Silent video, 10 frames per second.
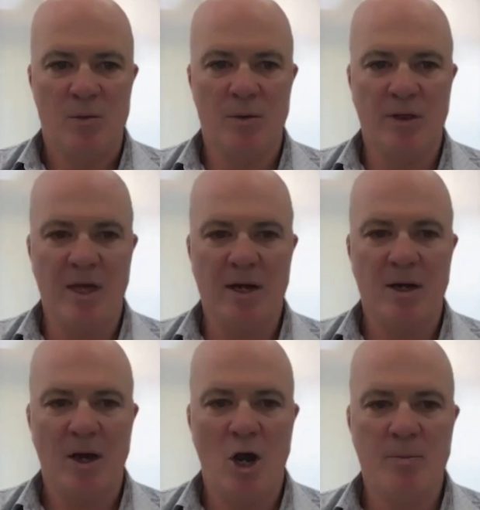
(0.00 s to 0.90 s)
We will
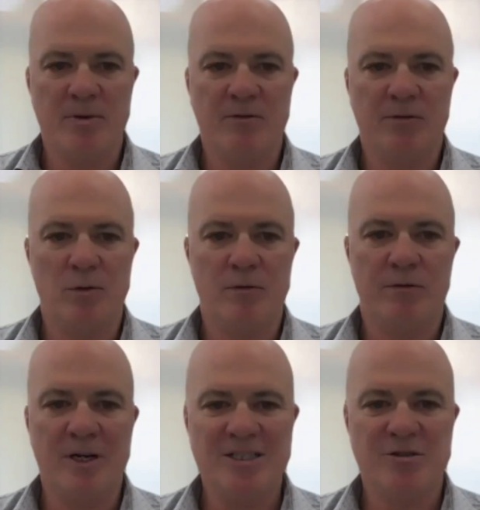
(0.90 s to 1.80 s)
then open the floor
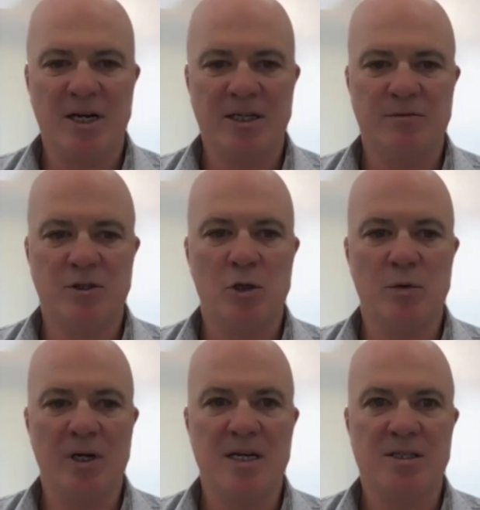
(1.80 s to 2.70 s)
for an interactive
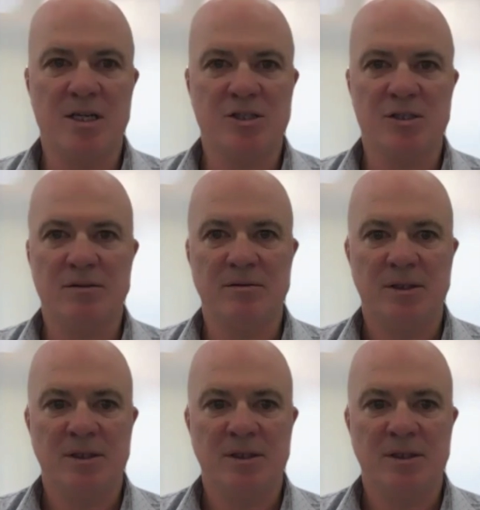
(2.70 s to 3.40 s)
Q&A session.